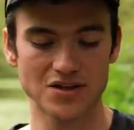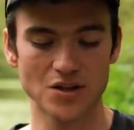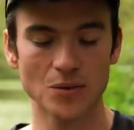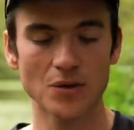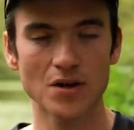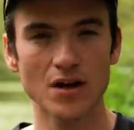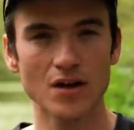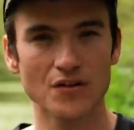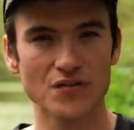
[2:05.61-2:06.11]
So you
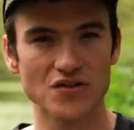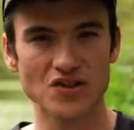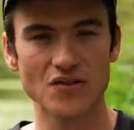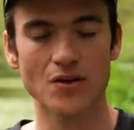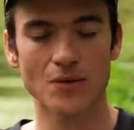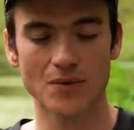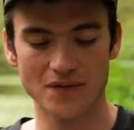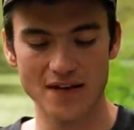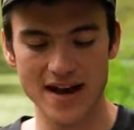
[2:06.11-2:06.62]
want to look for
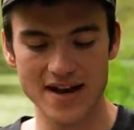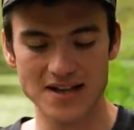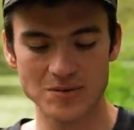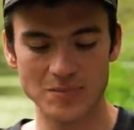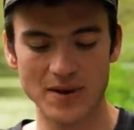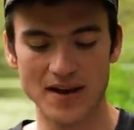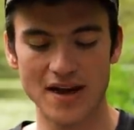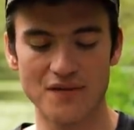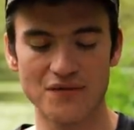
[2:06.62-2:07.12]
something with
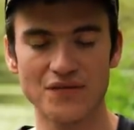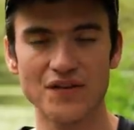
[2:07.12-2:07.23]
SPF